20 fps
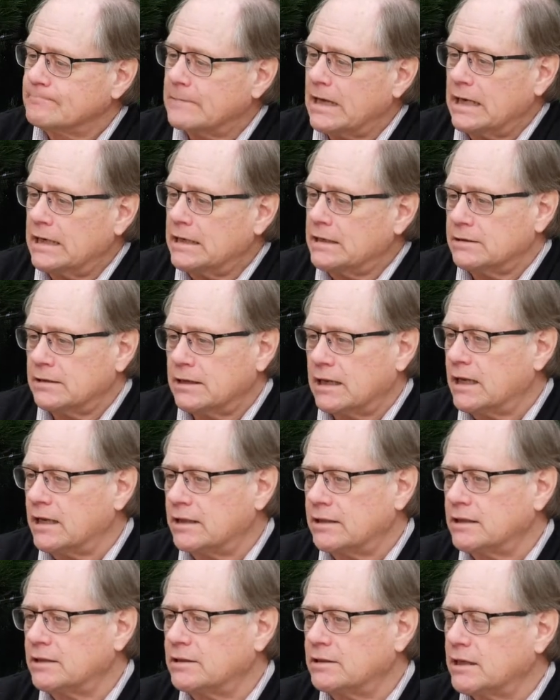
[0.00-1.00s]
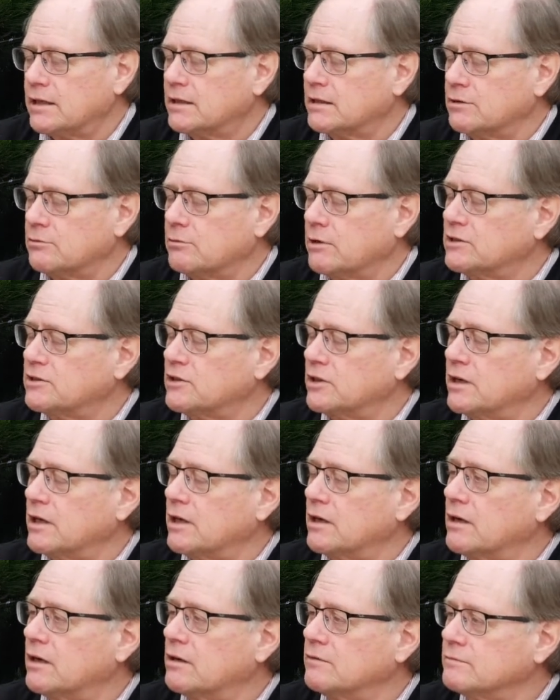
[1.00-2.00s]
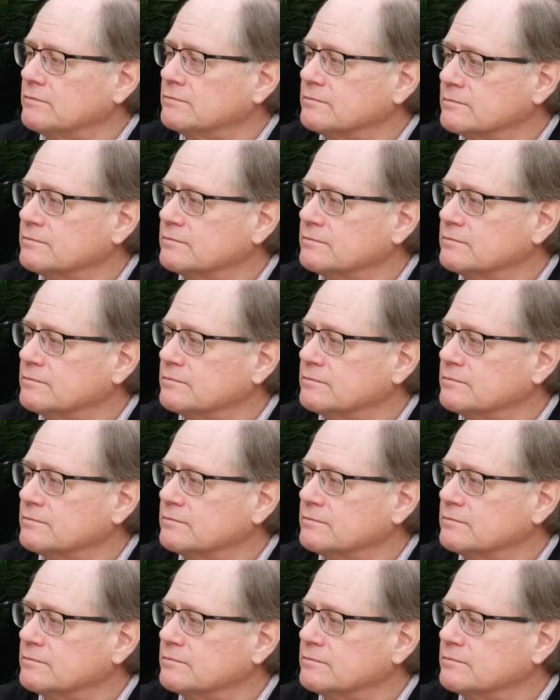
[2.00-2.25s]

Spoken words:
And then I think take the rest of the day off.